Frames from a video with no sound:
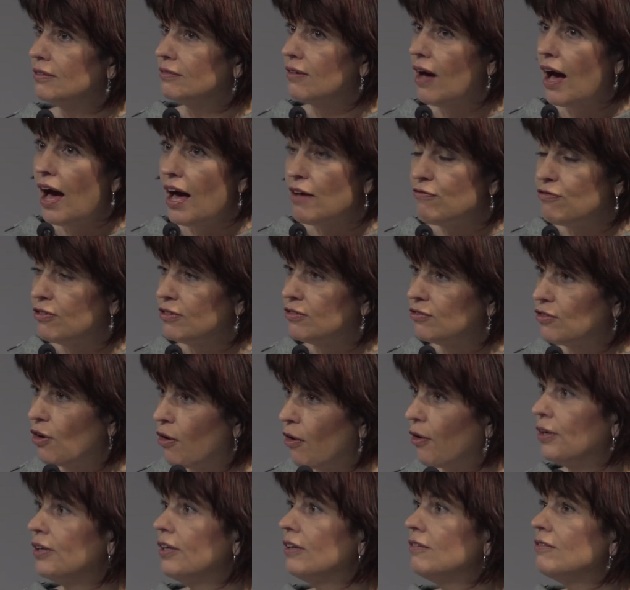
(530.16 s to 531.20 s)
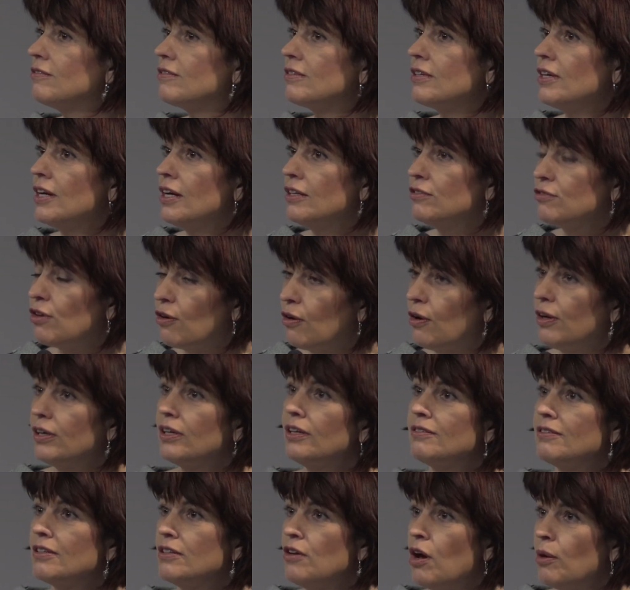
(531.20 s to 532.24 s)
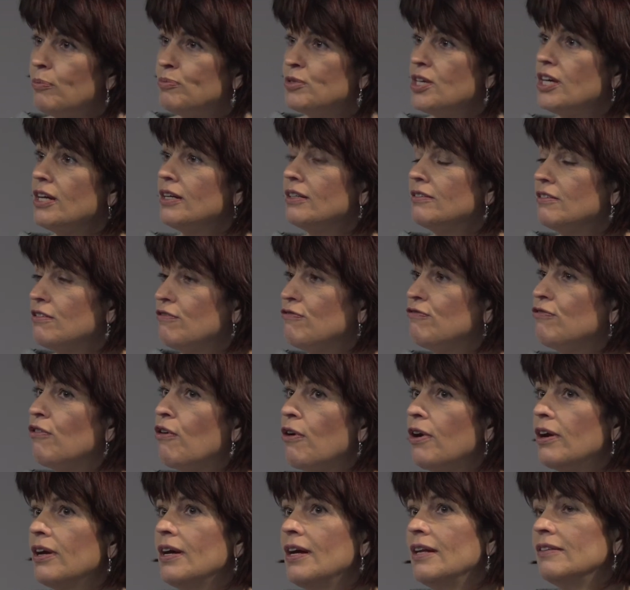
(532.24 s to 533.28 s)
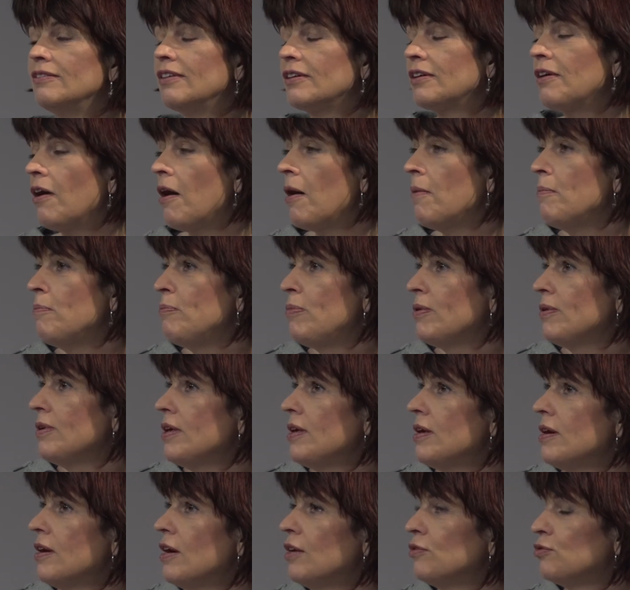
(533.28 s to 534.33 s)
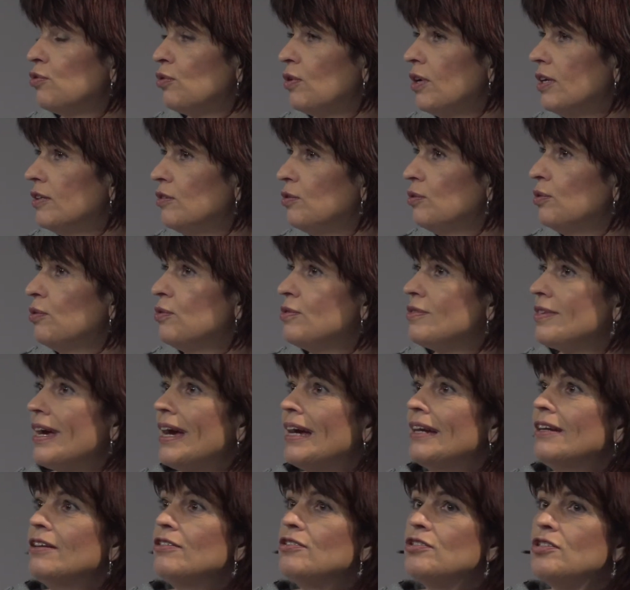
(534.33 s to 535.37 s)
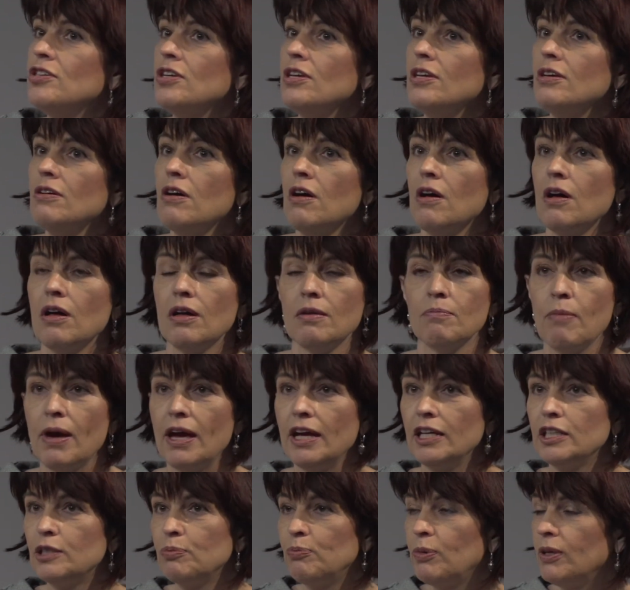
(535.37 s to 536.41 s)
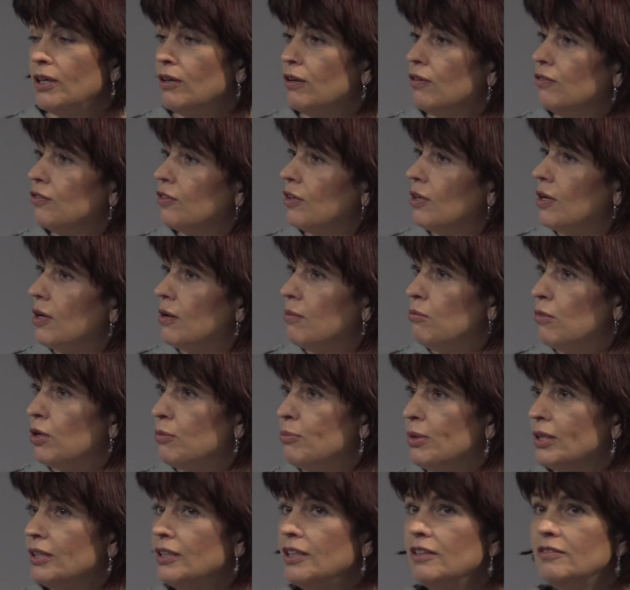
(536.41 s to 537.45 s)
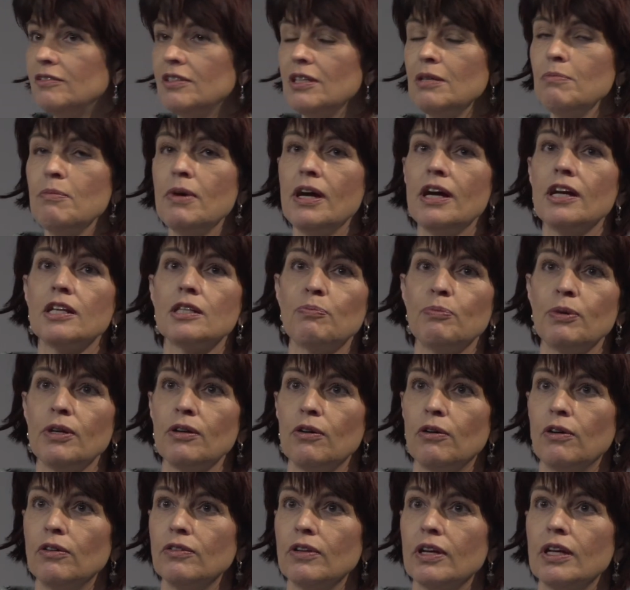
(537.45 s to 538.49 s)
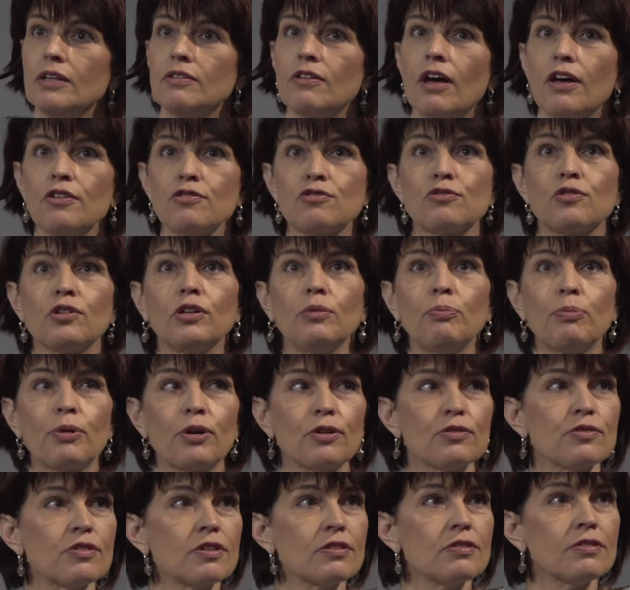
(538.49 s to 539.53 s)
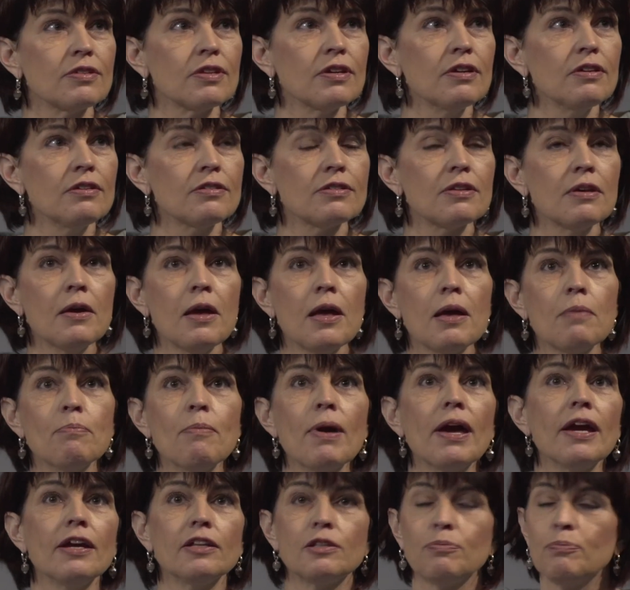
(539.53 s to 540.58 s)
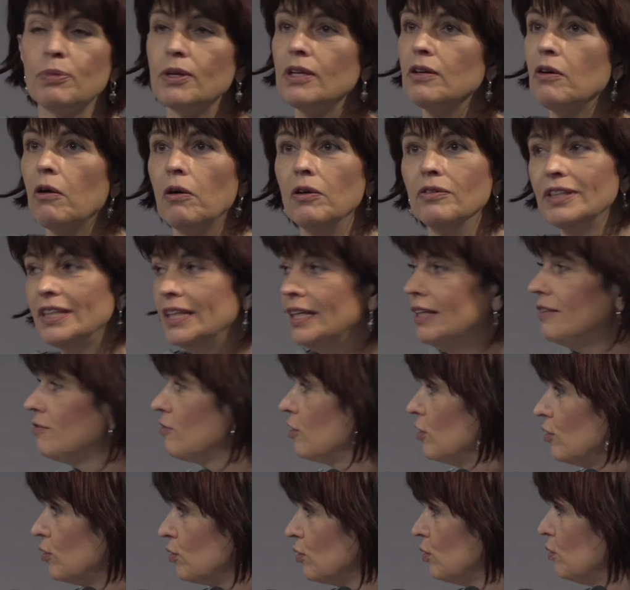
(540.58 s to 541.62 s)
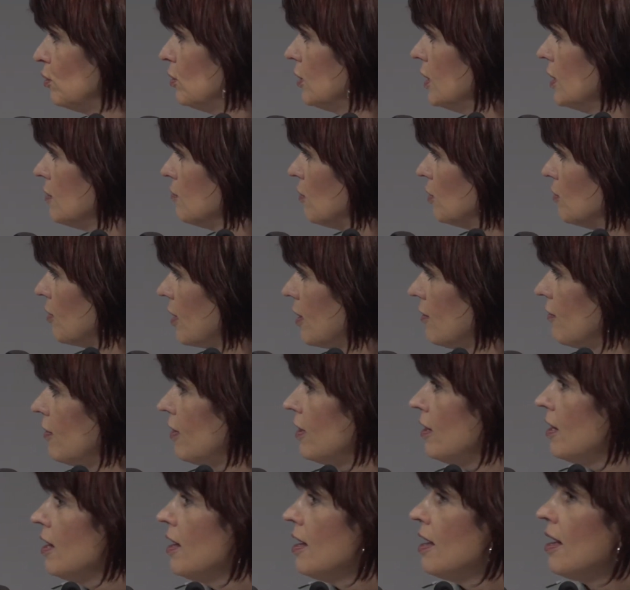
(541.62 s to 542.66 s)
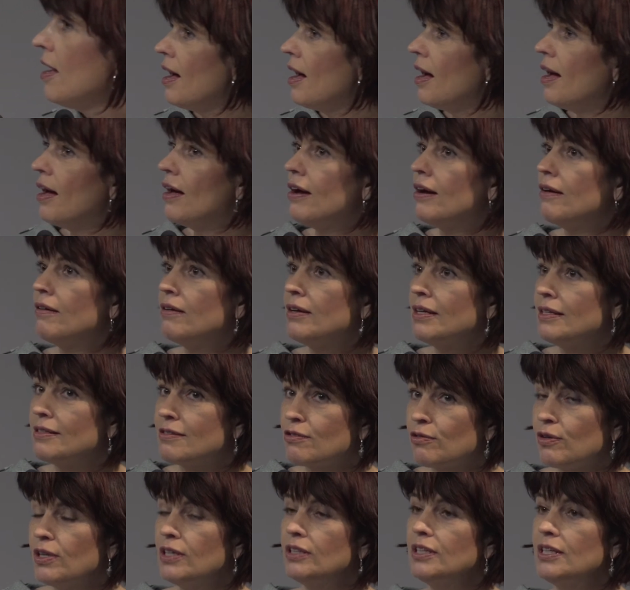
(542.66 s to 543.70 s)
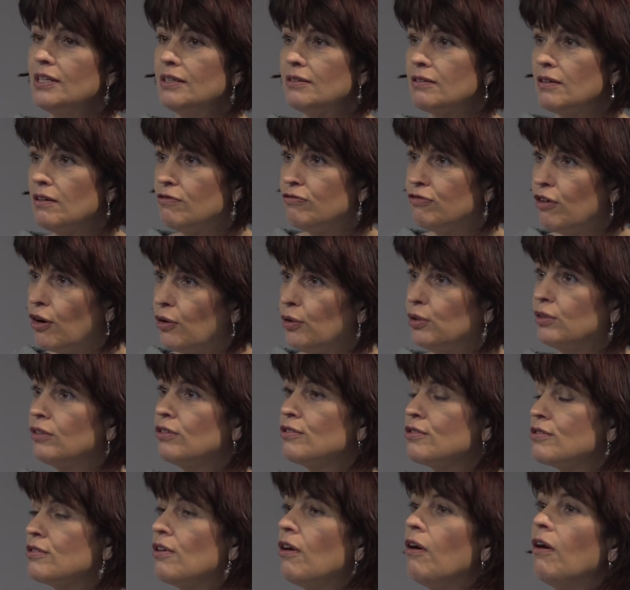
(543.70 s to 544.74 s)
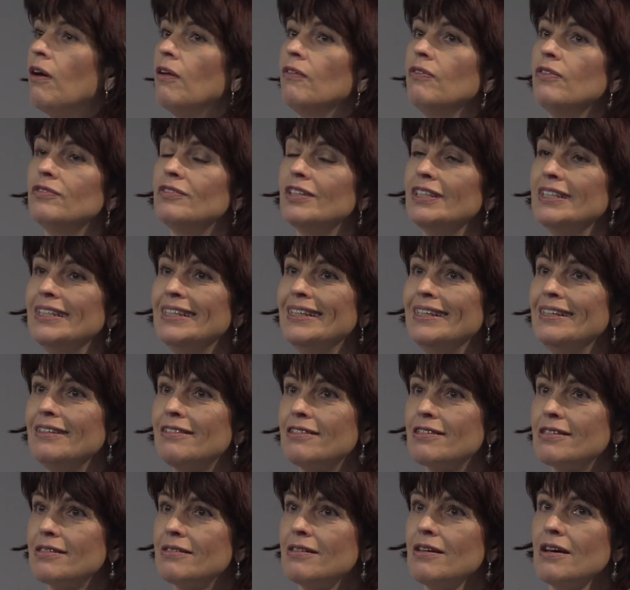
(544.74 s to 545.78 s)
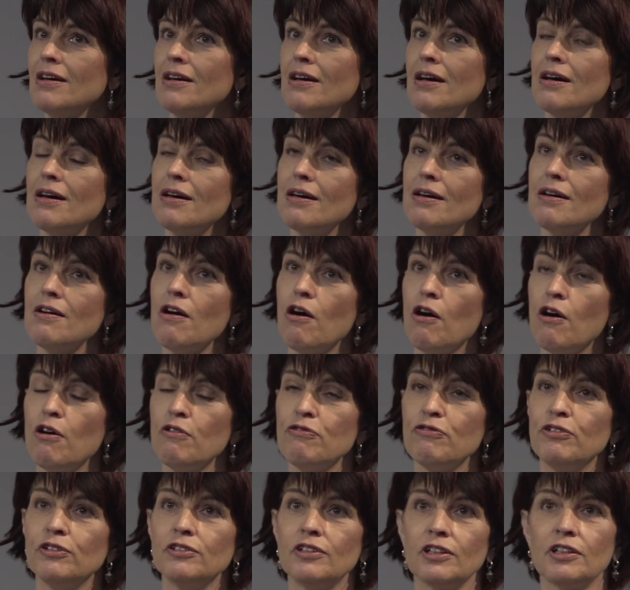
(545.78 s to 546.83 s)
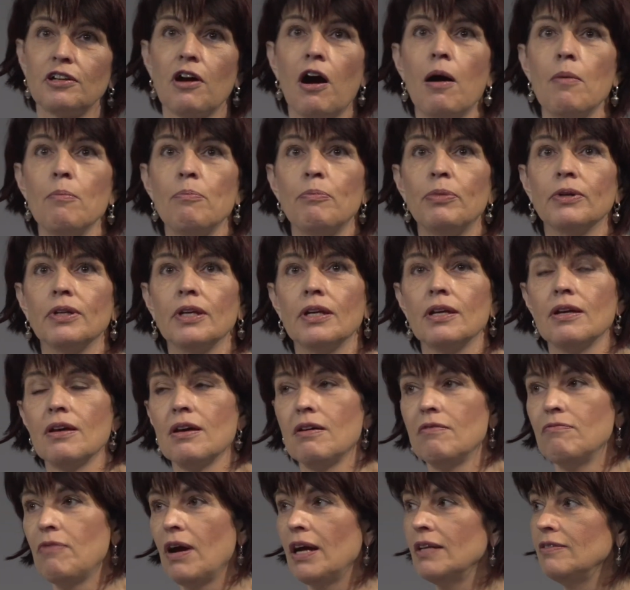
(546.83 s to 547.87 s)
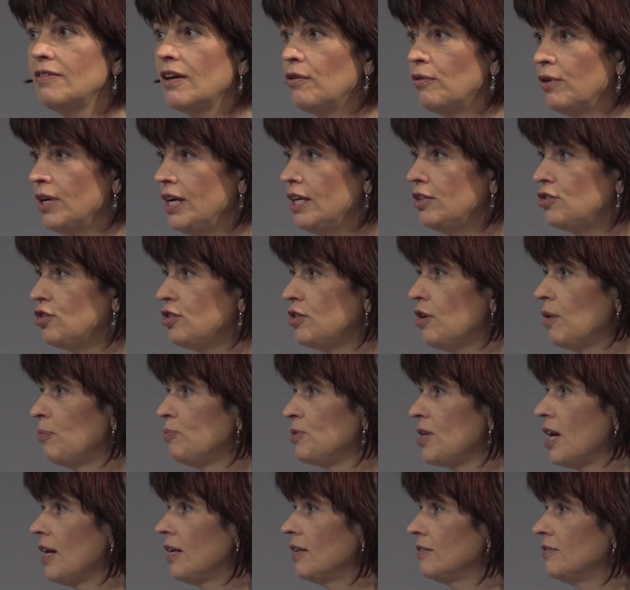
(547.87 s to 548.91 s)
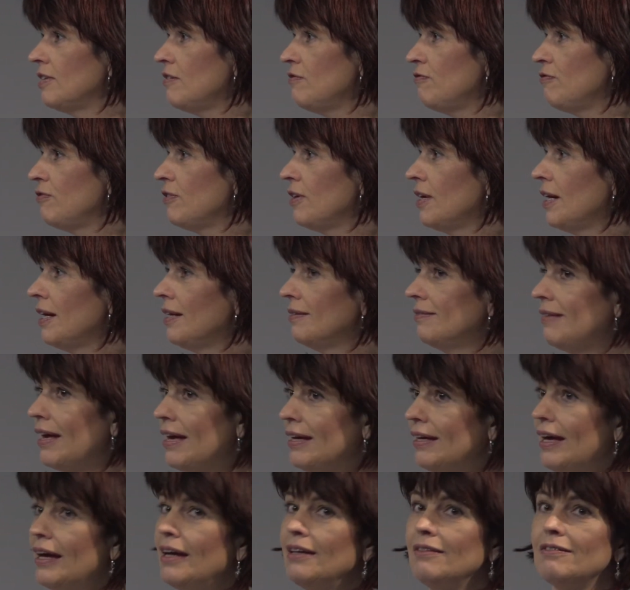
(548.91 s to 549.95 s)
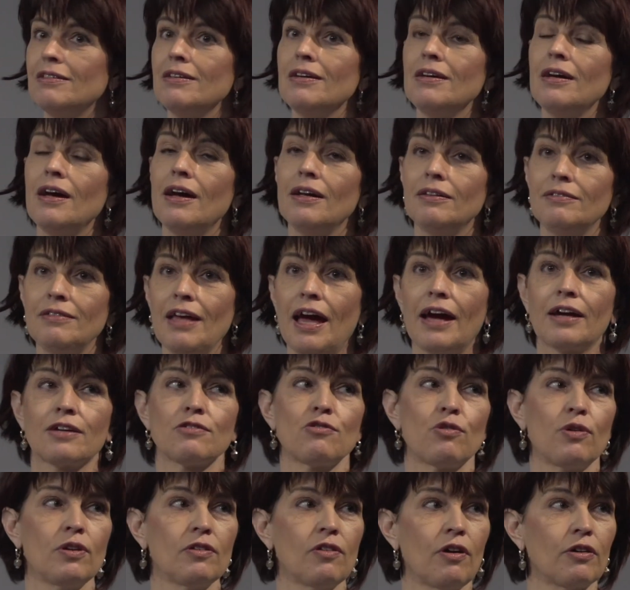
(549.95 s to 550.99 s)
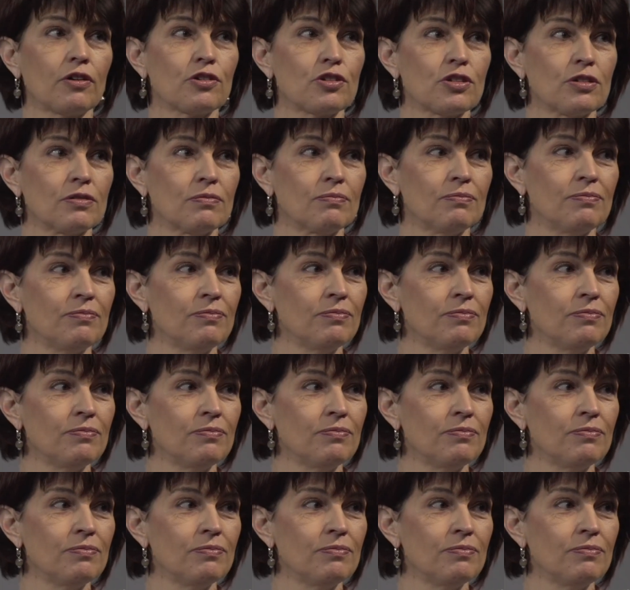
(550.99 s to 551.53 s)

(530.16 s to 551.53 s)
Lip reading: have a target, an objective for the company to reduce energy, may it be on the mobility, may it be on industrial processes, may it be on heating, cooling, whatever. It's really focused on the needs of the company. When they reach the objective, they get a tax reduction.